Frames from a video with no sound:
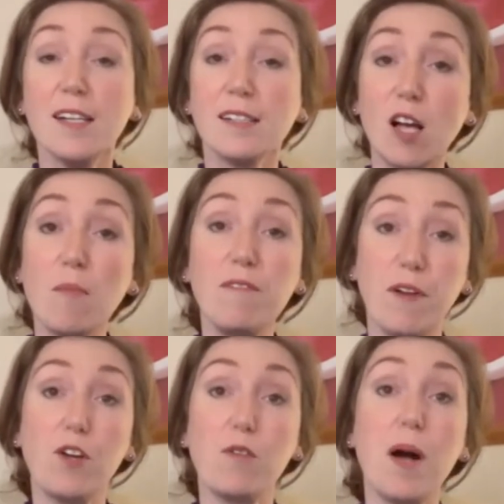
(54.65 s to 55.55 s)
some of
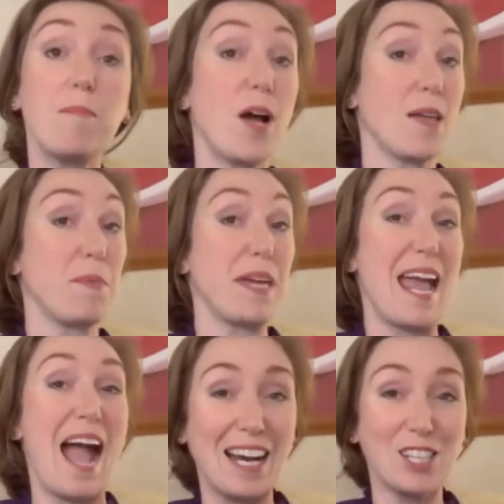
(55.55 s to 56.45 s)
whom might be
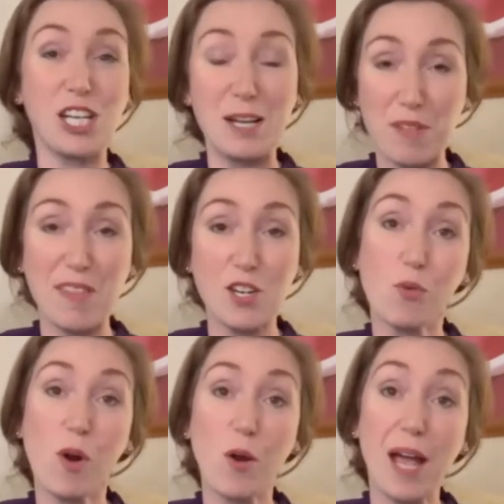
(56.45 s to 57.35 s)
actually within
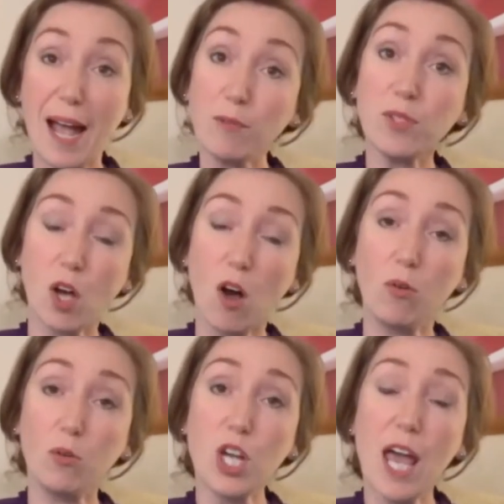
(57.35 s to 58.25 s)
your own
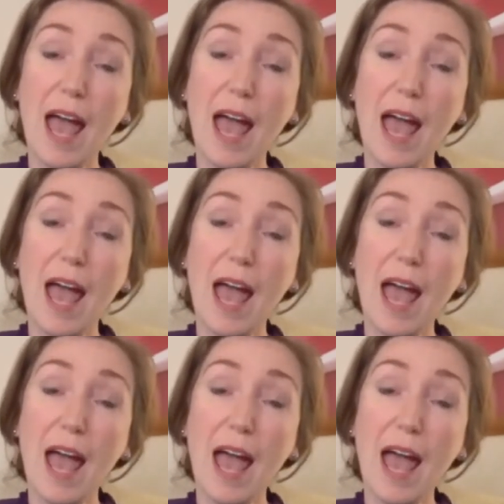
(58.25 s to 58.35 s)
household.